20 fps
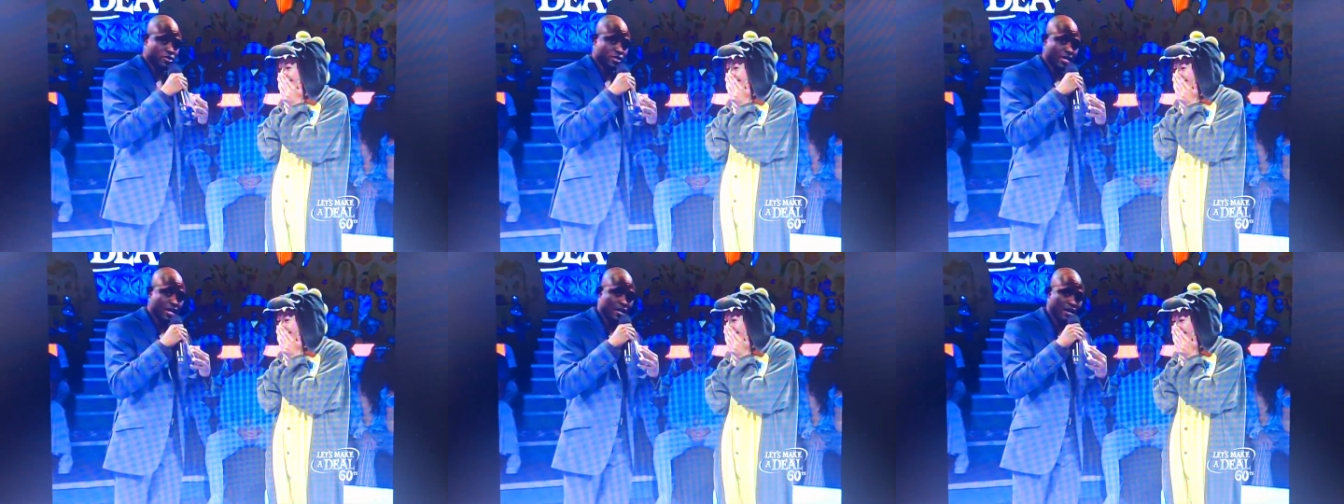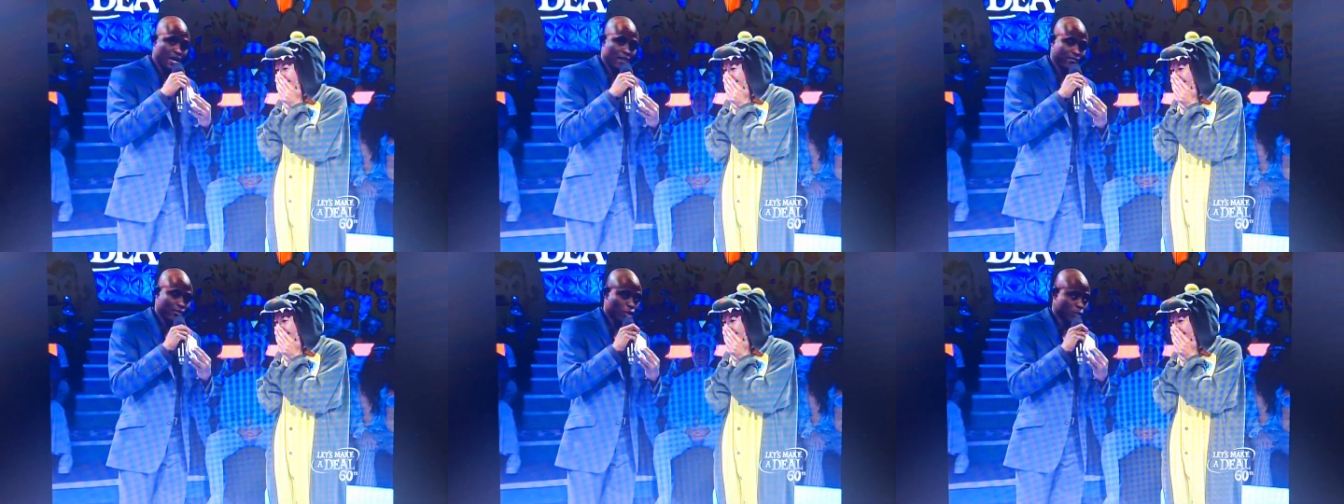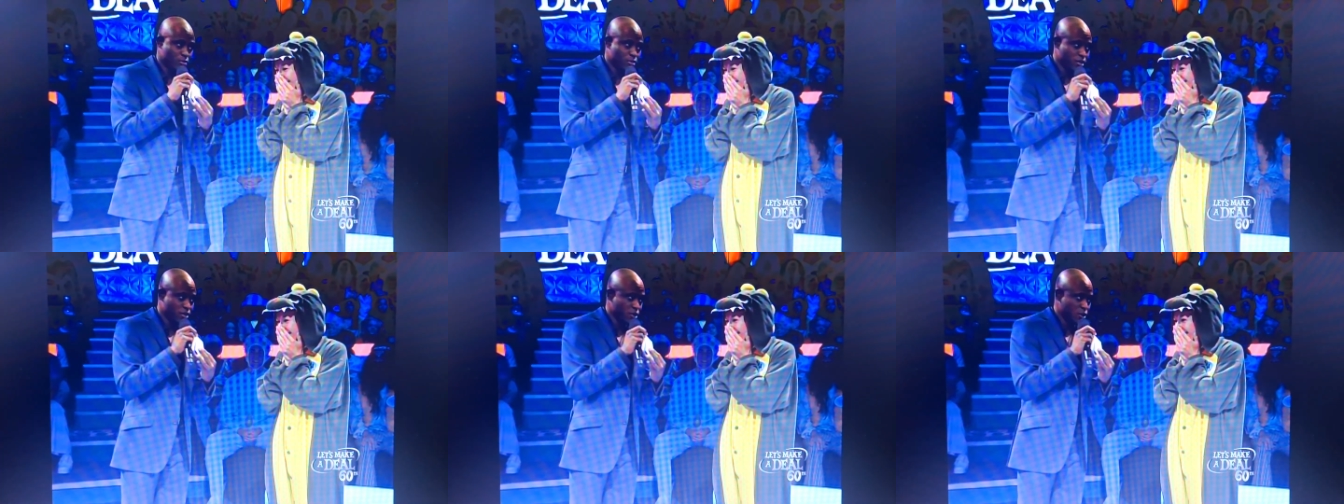Folks, I got
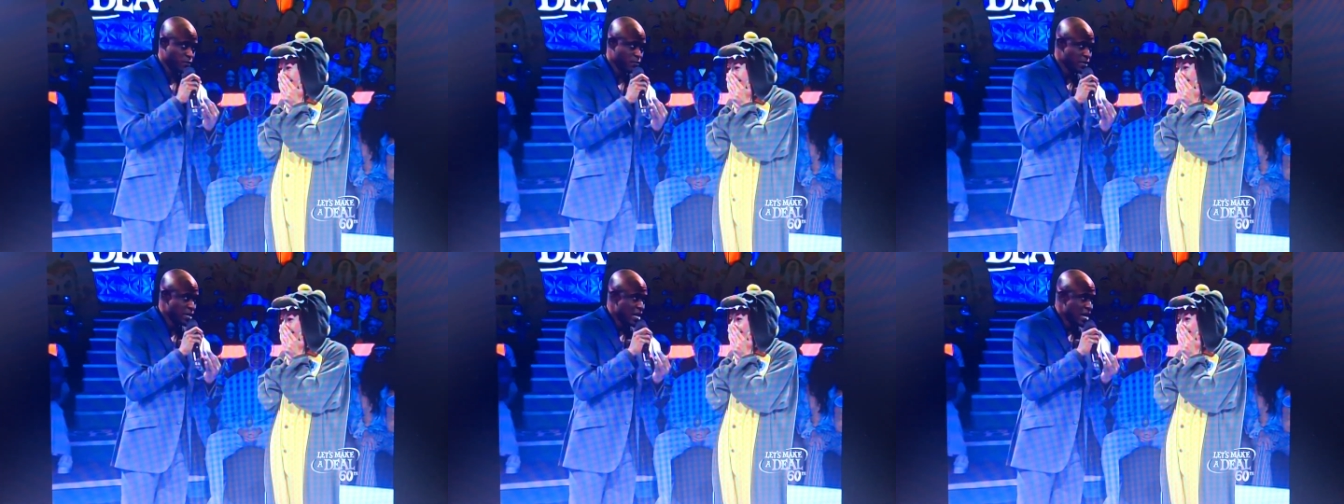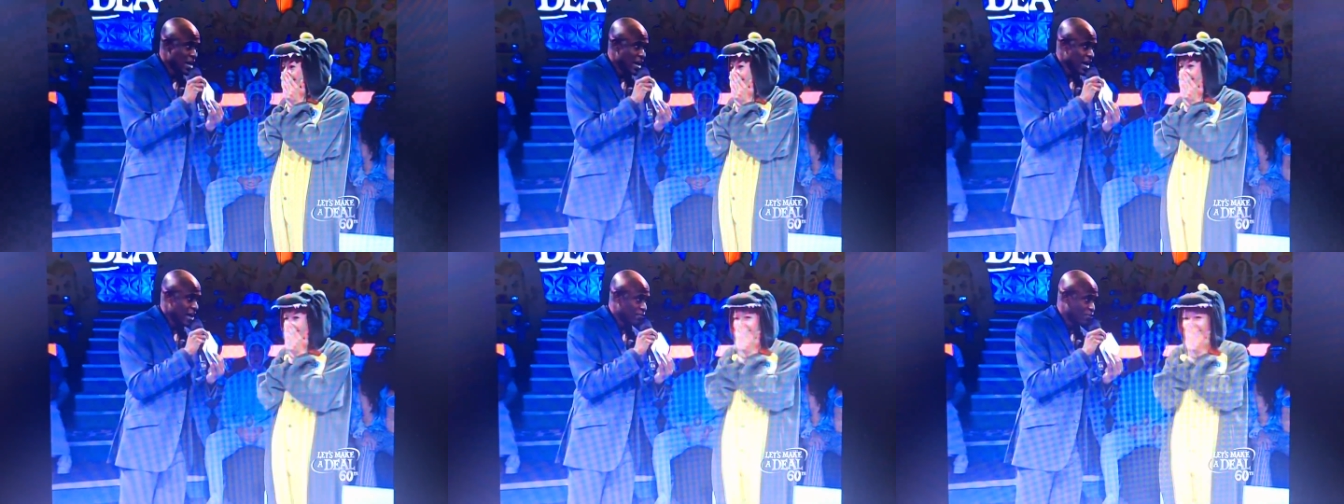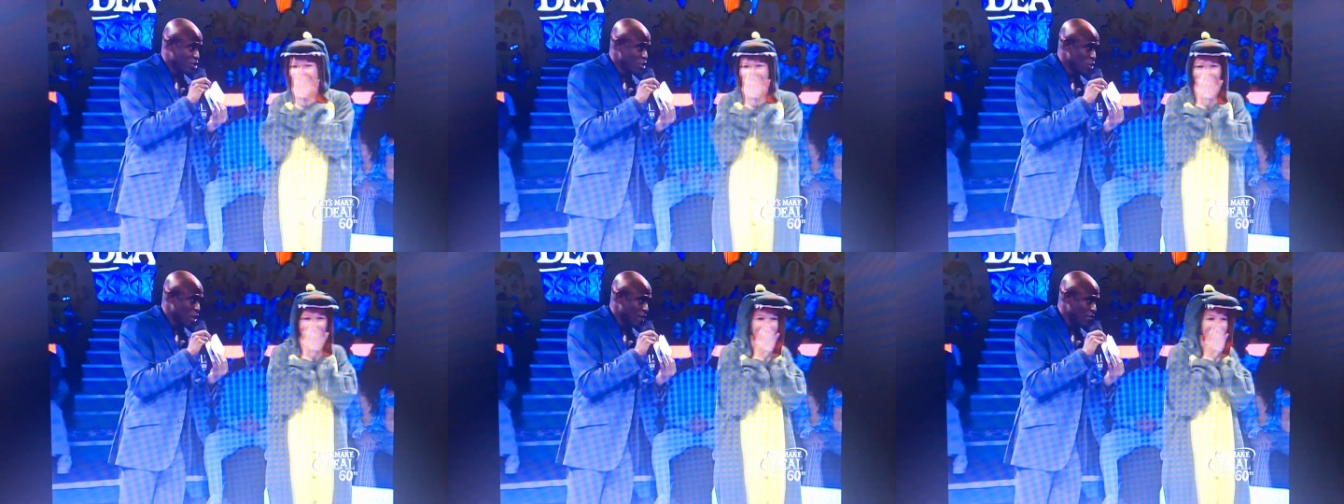envelopes at home.
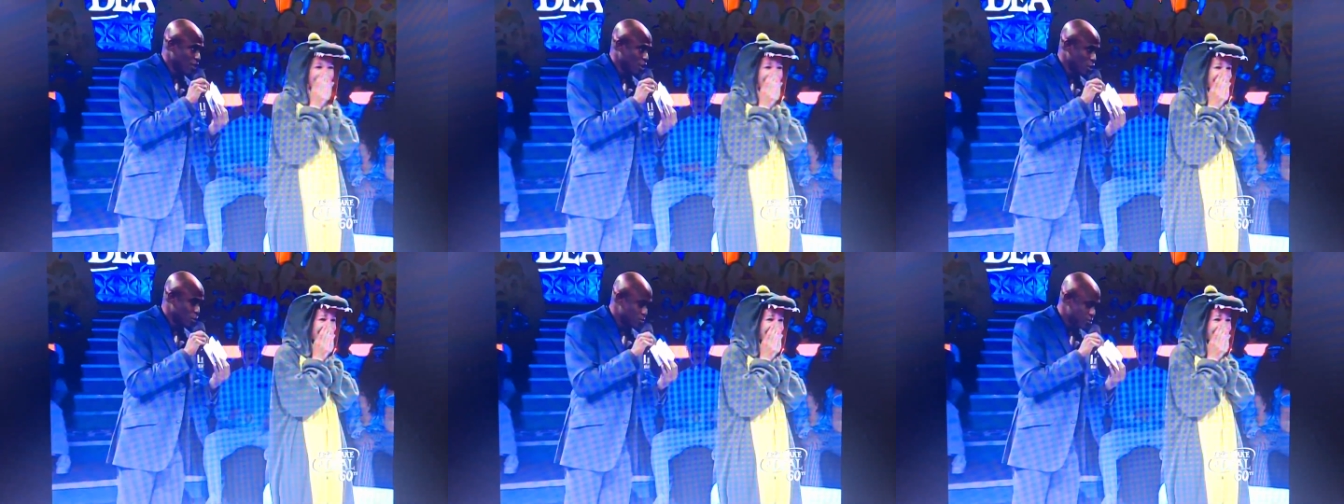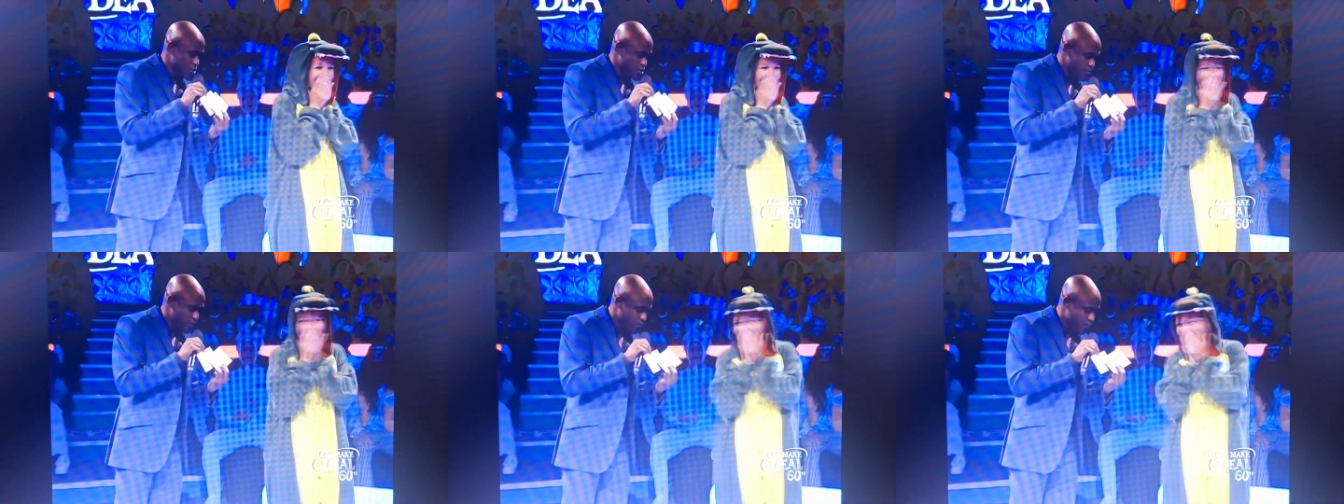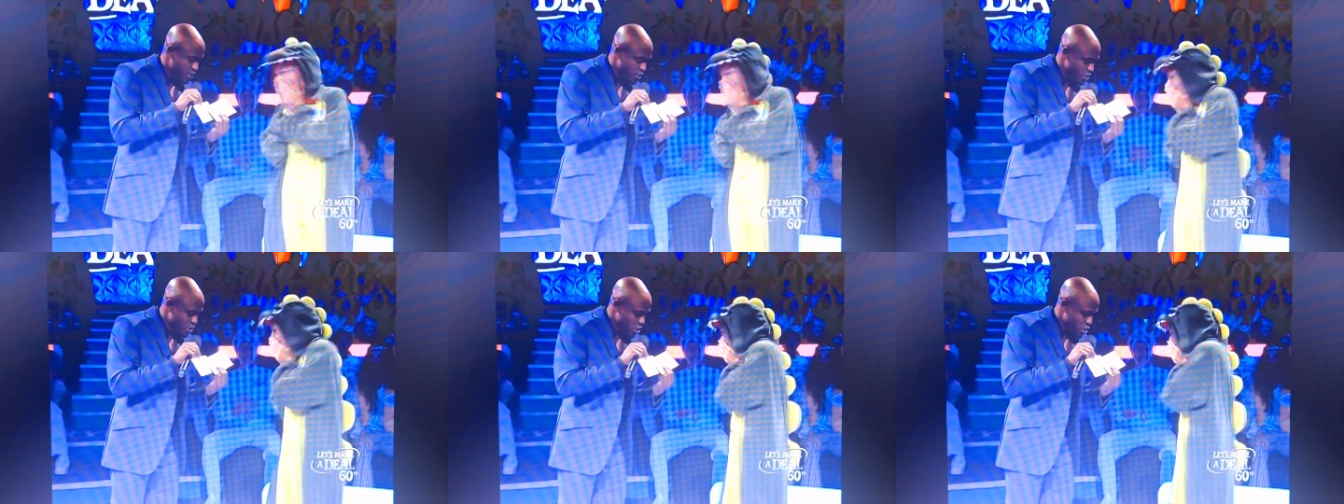I have two envelopes.